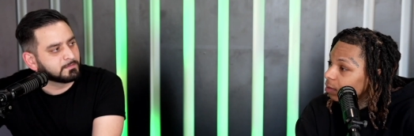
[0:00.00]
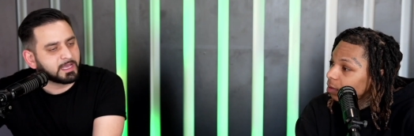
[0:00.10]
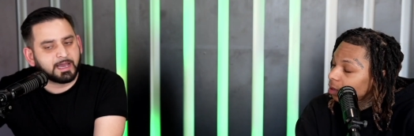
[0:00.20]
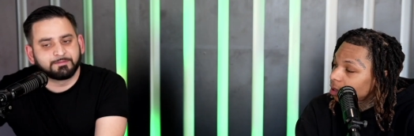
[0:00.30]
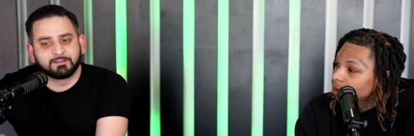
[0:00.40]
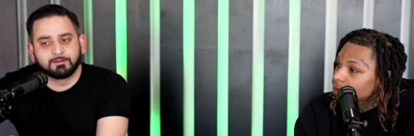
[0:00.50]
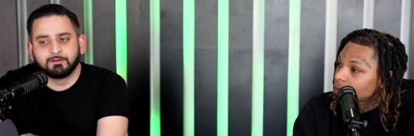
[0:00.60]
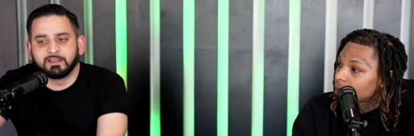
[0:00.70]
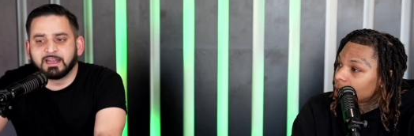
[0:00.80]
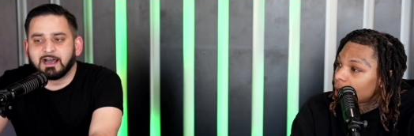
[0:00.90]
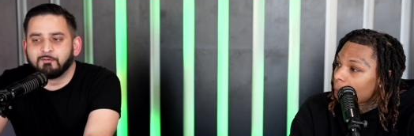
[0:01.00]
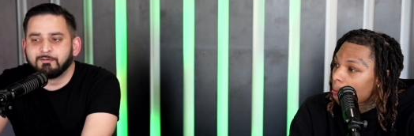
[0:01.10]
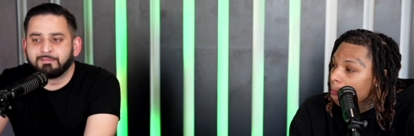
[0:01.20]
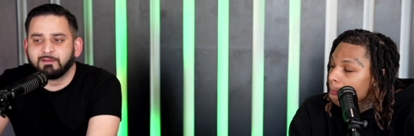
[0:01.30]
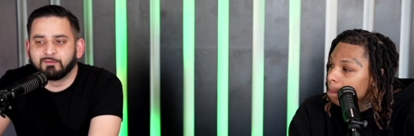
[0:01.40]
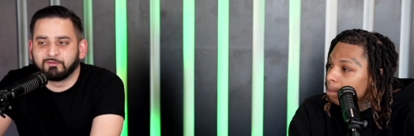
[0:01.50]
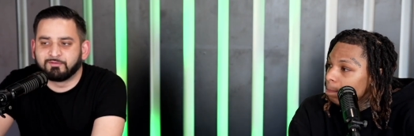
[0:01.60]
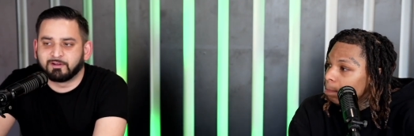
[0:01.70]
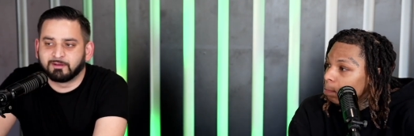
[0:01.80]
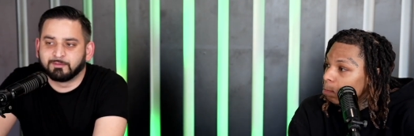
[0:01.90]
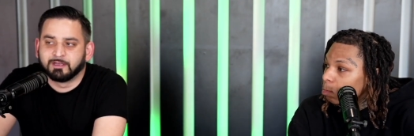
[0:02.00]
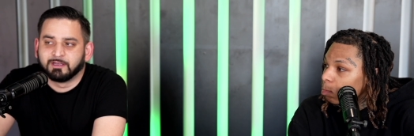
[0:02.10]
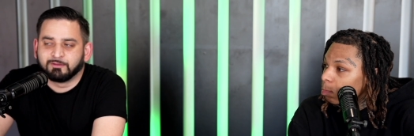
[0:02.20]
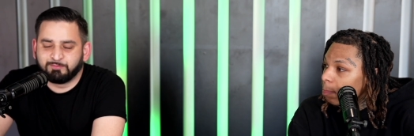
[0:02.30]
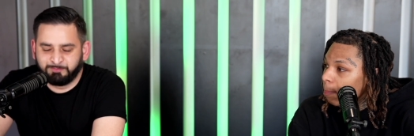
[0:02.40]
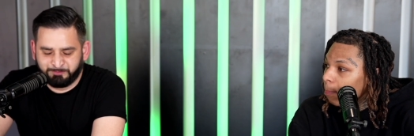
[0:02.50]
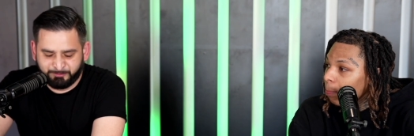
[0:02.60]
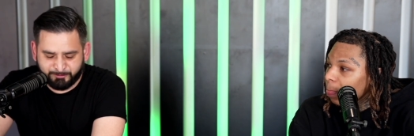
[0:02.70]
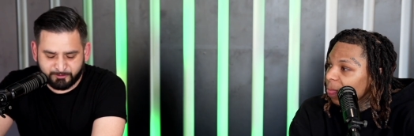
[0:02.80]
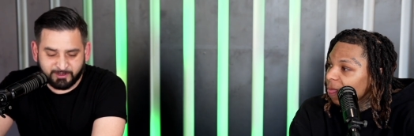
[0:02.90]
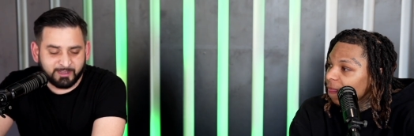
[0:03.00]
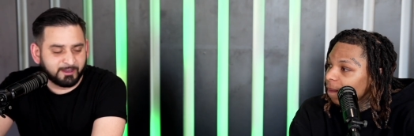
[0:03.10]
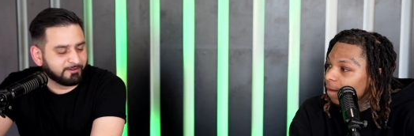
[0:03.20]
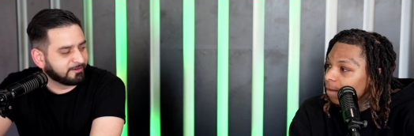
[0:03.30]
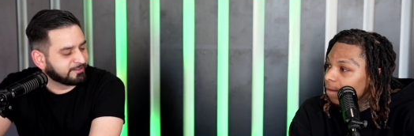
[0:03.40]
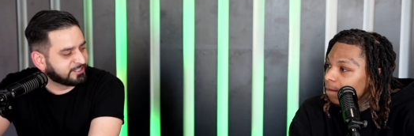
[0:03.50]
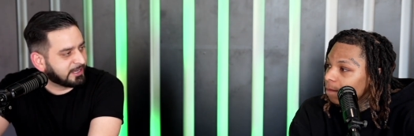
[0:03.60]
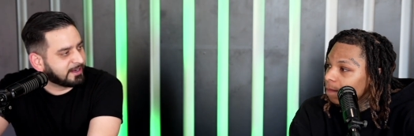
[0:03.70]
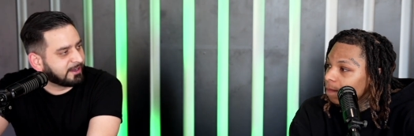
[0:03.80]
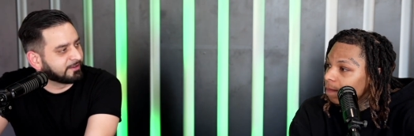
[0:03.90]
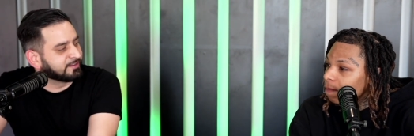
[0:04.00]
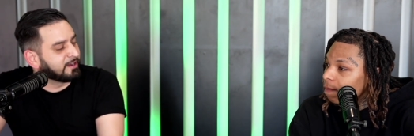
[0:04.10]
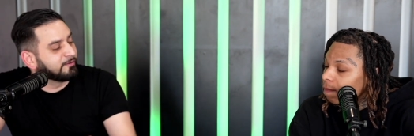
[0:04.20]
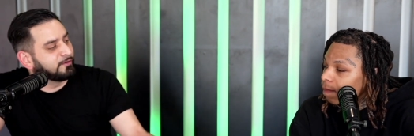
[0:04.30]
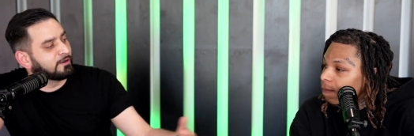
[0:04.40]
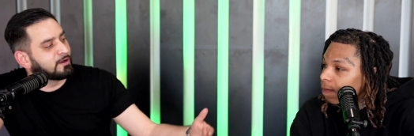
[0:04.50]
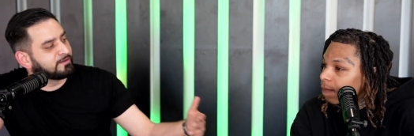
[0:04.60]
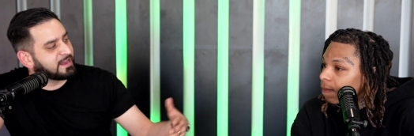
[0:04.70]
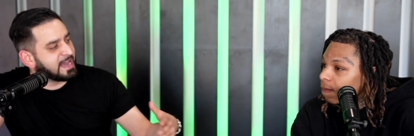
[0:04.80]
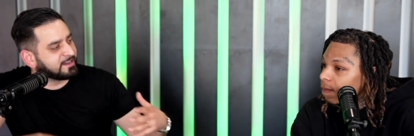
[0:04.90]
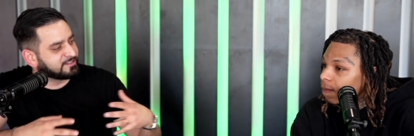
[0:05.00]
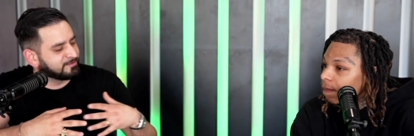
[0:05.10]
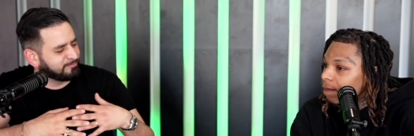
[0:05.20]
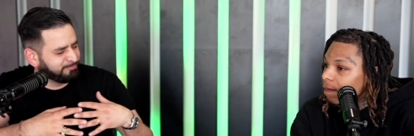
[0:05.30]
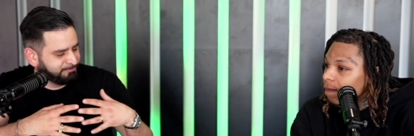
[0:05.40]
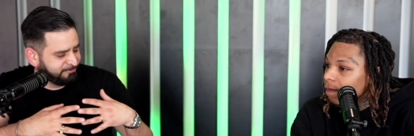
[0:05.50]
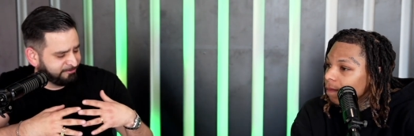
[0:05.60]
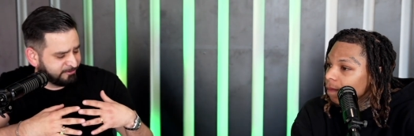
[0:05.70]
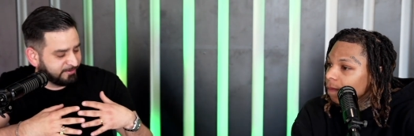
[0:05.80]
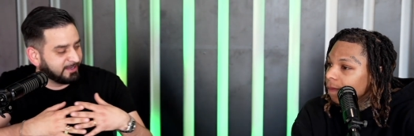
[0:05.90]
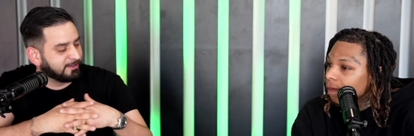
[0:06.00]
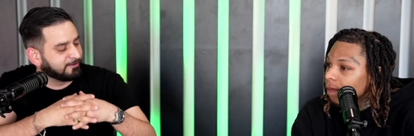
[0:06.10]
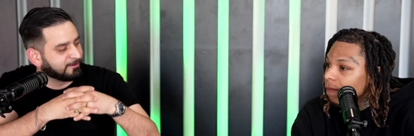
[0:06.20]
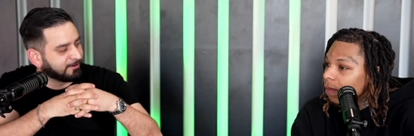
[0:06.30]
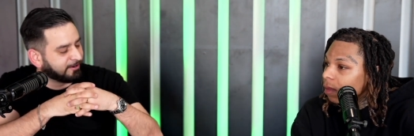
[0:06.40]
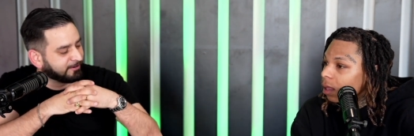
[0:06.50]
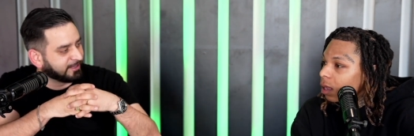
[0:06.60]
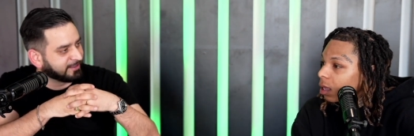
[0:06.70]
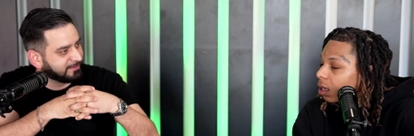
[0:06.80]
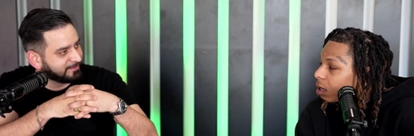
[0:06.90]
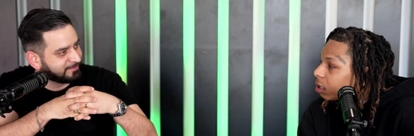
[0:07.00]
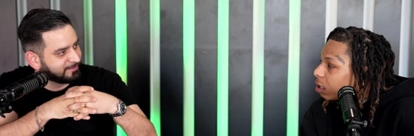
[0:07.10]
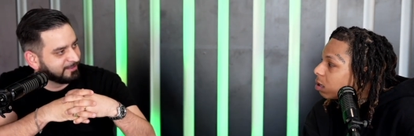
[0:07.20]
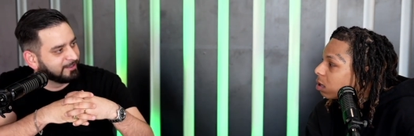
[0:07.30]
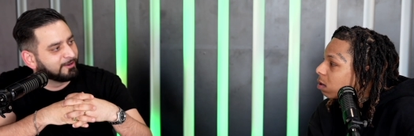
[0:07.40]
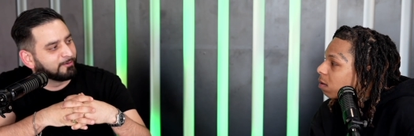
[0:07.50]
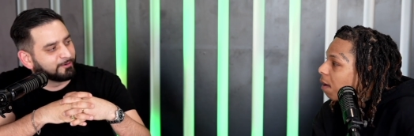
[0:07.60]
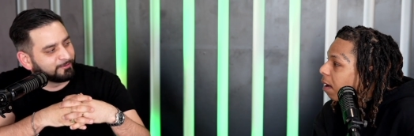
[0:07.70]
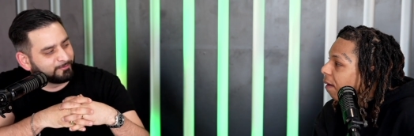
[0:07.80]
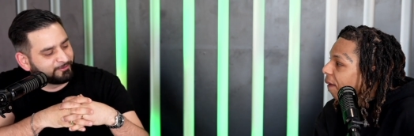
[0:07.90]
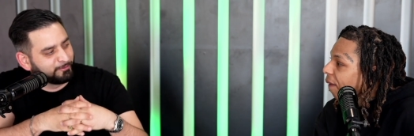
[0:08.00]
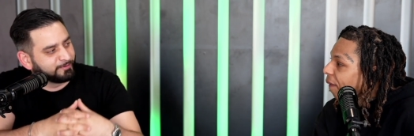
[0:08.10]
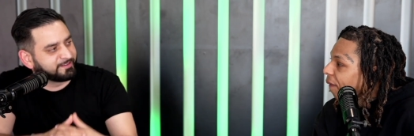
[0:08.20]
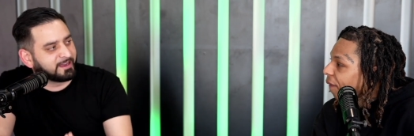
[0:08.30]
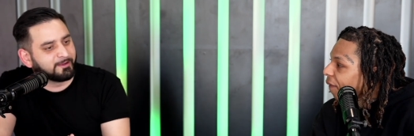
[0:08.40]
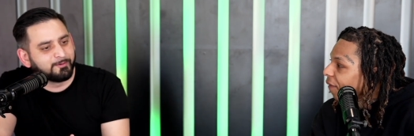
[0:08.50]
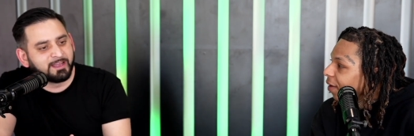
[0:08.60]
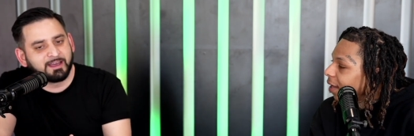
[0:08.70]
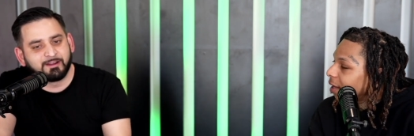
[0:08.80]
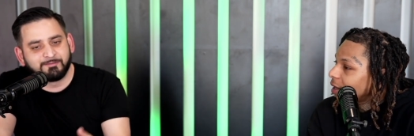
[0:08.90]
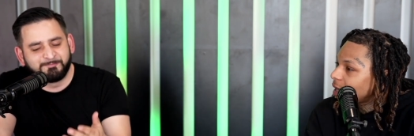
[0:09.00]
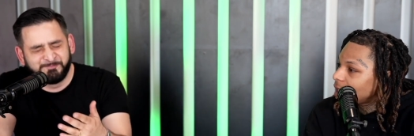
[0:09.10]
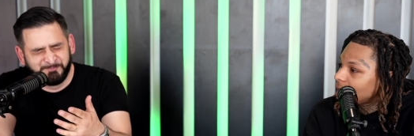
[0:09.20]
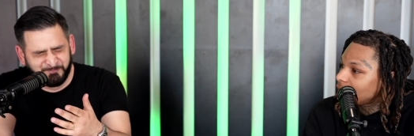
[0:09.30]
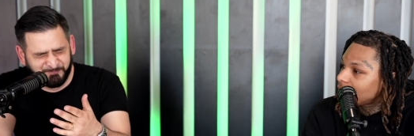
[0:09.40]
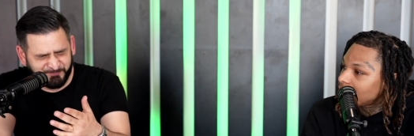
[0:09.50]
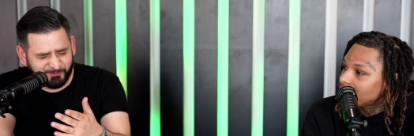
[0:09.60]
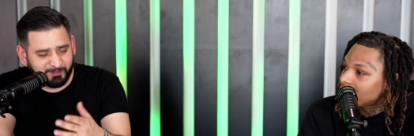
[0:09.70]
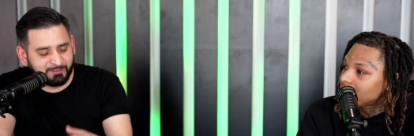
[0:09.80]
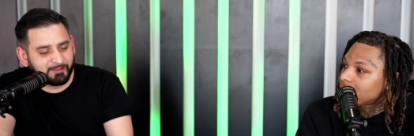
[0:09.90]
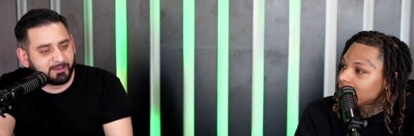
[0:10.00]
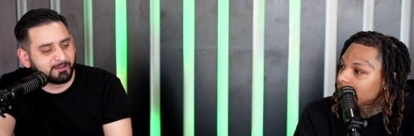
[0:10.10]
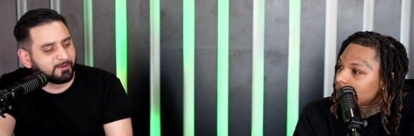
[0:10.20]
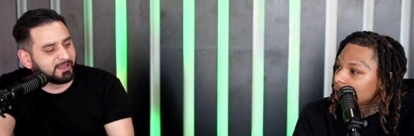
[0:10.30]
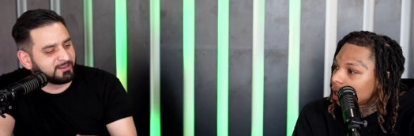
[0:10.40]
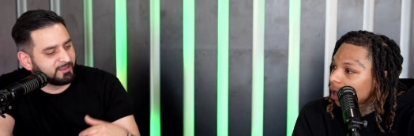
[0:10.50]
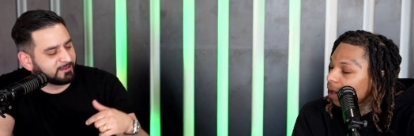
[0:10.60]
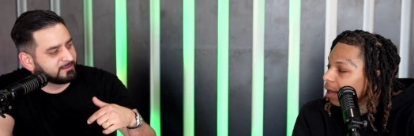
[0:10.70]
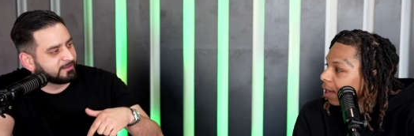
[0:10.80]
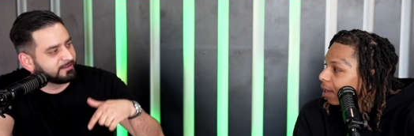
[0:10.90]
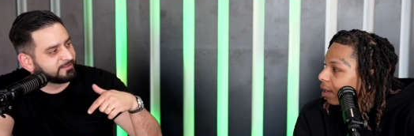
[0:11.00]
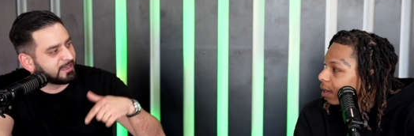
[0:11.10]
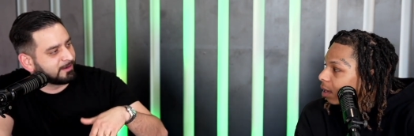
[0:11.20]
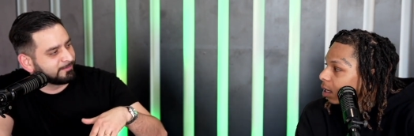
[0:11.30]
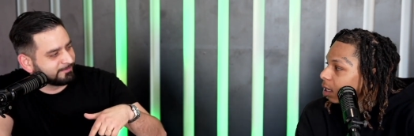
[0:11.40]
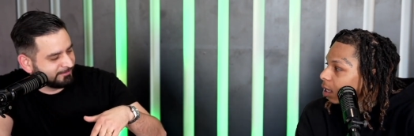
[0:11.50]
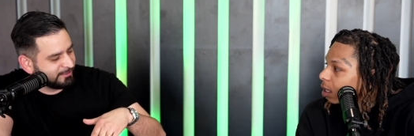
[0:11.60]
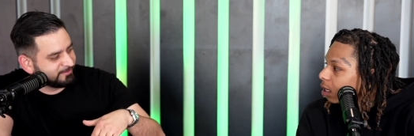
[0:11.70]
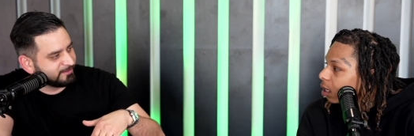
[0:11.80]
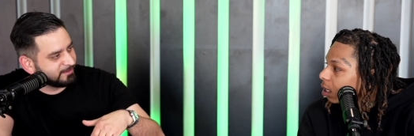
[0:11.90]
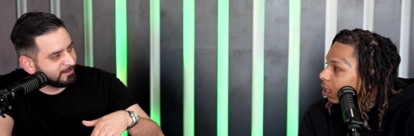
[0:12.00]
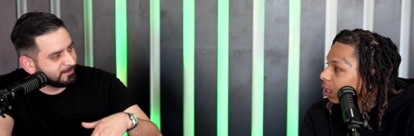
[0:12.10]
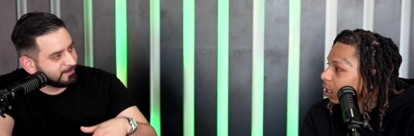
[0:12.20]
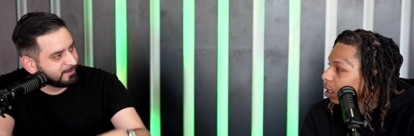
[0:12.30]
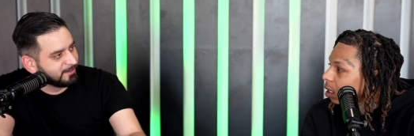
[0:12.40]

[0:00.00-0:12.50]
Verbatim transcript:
Speaker 1: Absolutely. Now, when people from 300 shout out, because I don't know if you know, Dash and 300 are like this. We're super tight. We yeah. had a Free Thug, we had Young Thug's album listening here